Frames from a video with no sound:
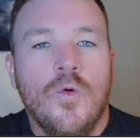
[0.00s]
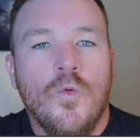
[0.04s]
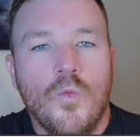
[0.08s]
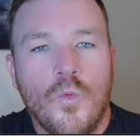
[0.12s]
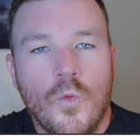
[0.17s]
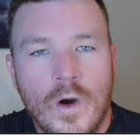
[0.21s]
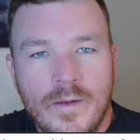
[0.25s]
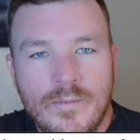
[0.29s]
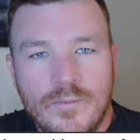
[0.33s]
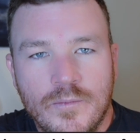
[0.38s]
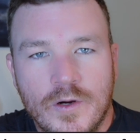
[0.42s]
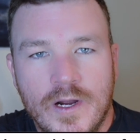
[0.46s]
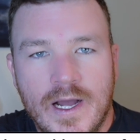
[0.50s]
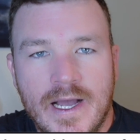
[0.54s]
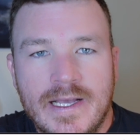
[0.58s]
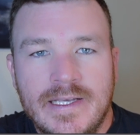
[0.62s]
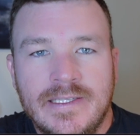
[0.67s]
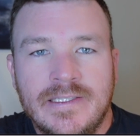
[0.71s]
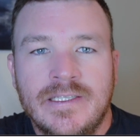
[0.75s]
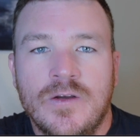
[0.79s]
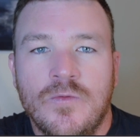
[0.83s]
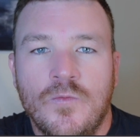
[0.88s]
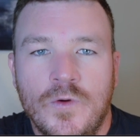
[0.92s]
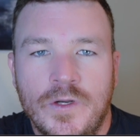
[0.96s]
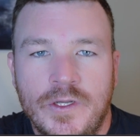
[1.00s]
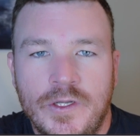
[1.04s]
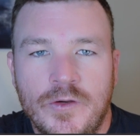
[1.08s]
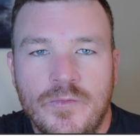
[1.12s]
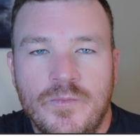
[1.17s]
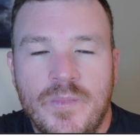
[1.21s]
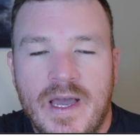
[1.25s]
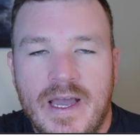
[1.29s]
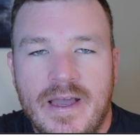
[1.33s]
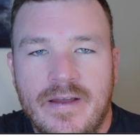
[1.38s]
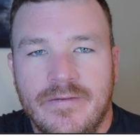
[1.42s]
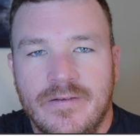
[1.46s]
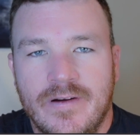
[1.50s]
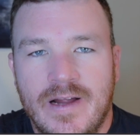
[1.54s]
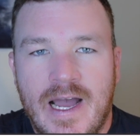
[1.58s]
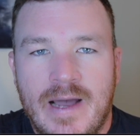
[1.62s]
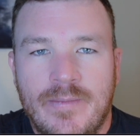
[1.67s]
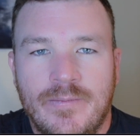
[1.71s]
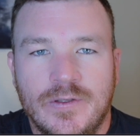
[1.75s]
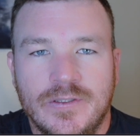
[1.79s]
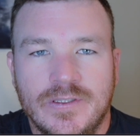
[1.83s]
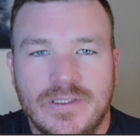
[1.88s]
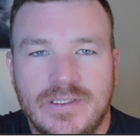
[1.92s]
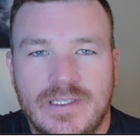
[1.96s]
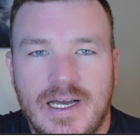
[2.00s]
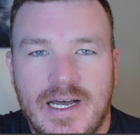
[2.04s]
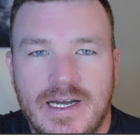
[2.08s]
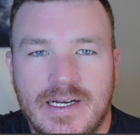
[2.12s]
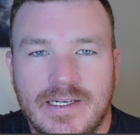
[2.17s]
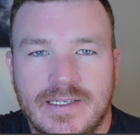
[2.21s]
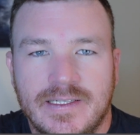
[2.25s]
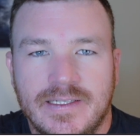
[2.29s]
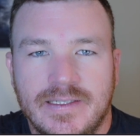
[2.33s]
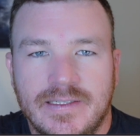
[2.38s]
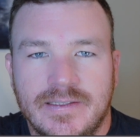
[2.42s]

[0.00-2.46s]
What price would you pay for Apple stock?